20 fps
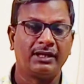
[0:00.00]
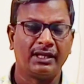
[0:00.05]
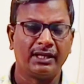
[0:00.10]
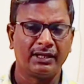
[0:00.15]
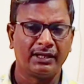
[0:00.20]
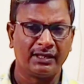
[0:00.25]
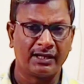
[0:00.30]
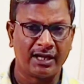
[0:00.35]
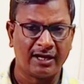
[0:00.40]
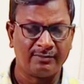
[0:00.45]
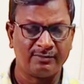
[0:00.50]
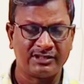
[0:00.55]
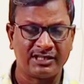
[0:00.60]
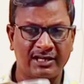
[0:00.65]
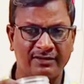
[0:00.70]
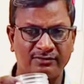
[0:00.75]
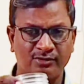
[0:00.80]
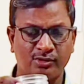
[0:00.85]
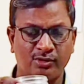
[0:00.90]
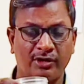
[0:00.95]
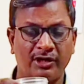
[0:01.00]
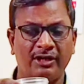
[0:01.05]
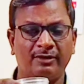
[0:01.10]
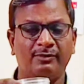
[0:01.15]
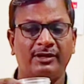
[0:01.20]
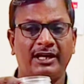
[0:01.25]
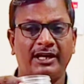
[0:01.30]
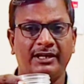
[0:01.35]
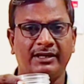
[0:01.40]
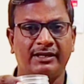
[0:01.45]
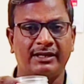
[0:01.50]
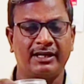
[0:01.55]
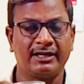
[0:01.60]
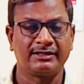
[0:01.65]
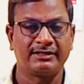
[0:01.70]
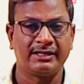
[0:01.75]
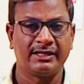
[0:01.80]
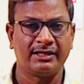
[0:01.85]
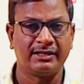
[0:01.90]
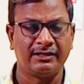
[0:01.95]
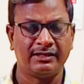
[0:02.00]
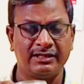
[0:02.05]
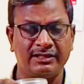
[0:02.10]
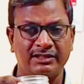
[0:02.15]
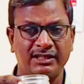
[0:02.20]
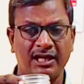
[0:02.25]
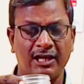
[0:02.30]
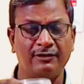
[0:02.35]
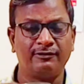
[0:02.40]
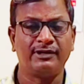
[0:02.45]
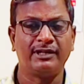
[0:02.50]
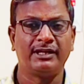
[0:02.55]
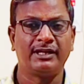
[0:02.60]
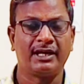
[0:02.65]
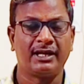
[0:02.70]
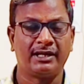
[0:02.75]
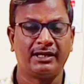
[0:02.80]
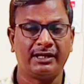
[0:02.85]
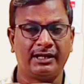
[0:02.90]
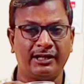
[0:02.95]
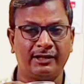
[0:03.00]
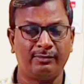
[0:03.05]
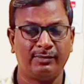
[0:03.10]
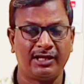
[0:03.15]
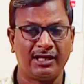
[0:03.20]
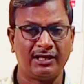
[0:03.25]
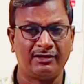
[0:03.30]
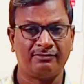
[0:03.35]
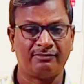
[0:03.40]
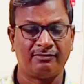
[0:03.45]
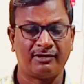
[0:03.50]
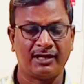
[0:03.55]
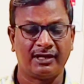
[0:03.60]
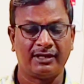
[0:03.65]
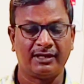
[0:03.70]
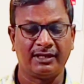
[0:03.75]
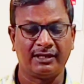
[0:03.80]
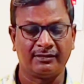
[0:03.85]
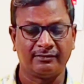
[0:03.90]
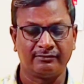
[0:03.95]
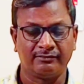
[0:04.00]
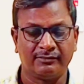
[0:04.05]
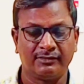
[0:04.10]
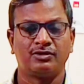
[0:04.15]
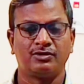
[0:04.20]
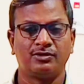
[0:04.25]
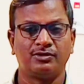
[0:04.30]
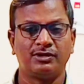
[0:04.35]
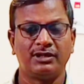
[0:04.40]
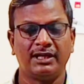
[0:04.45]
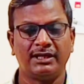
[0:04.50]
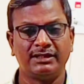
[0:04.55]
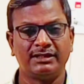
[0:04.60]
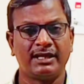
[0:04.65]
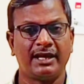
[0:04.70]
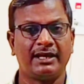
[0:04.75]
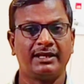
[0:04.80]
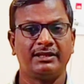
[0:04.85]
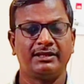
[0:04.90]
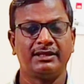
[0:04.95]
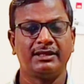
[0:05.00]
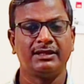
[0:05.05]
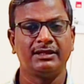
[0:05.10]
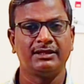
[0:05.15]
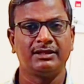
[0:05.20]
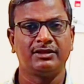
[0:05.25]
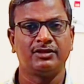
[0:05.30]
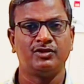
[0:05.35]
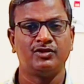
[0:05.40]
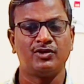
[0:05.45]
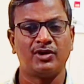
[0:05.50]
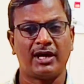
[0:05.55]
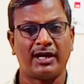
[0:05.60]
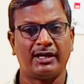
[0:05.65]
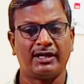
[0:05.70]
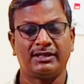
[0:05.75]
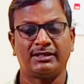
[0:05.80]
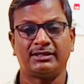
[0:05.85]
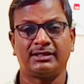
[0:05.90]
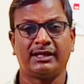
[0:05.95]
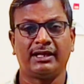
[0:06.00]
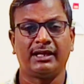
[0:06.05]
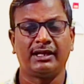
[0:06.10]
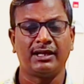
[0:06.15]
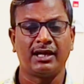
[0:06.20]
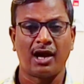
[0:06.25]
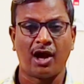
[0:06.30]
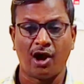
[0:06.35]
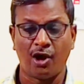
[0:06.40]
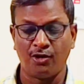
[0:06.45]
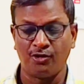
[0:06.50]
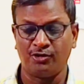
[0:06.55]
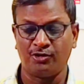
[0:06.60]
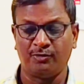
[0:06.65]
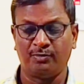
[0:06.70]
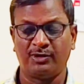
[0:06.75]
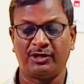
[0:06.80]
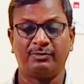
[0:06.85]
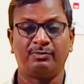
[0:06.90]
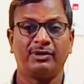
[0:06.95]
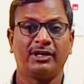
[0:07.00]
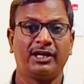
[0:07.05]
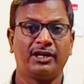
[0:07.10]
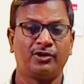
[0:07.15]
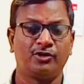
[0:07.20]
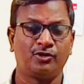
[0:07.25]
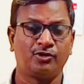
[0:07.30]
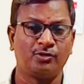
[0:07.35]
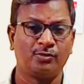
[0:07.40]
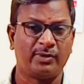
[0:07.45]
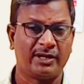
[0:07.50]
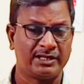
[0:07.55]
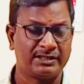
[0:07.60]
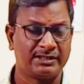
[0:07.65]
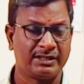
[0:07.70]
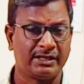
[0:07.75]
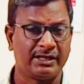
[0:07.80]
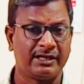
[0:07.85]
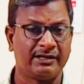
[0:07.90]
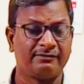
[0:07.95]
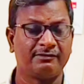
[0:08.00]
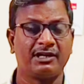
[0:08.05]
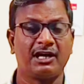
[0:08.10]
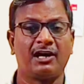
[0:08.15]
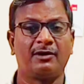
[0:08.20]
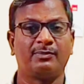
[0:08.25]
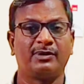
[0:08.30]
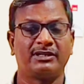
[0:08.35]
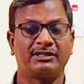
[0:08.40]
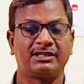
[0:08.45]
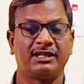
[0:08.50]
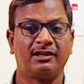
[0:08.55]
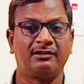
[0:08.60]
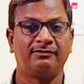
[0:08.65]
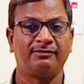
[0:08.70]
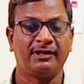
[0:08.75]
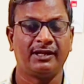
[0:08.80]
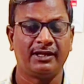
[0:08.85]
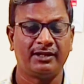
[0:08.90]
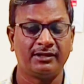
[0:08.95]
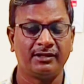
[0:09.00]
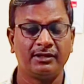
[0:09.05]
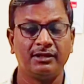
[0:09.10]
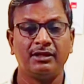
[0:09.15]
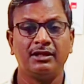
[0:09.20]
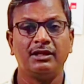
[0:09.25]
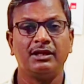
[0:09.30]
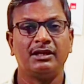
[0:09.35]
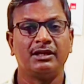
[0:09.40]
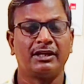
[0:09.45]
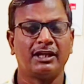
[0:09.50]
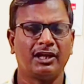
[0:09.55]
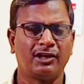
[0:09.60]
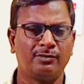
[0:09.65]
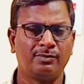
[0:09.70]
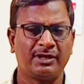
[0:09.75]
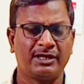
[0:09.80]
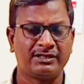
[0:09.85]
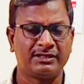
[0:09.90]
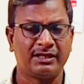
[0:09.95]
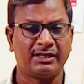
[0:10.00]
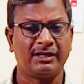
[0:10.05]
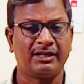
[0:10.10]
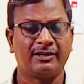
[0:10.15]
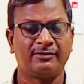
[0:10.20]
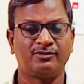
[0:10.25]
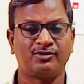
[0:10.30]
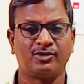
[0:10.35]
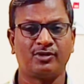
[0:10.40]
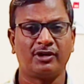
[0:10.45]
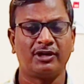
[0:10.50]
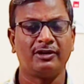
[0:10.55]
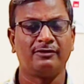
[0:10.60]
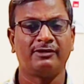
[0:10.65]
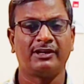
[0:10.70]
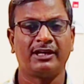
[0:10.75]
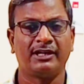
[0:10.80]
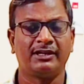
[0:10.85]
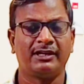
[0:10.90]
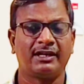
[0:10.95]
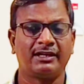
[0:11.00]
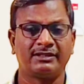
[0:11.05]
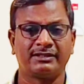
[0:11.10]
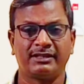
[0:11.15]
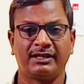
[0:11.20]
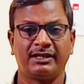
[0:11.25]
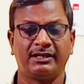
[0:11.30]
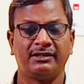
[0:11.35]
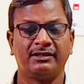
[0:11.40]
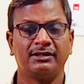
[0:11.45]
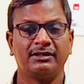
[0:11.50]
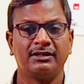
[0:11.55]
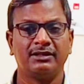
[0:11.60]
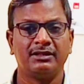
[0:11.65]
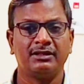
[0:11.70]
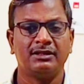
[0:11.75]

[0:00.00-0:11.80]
10 grams of sodium hydroxide dissolved in 100 ml of water. Students, I think you understand how to prepare 2% of copper sulphate, 10% of sodium hydroxide.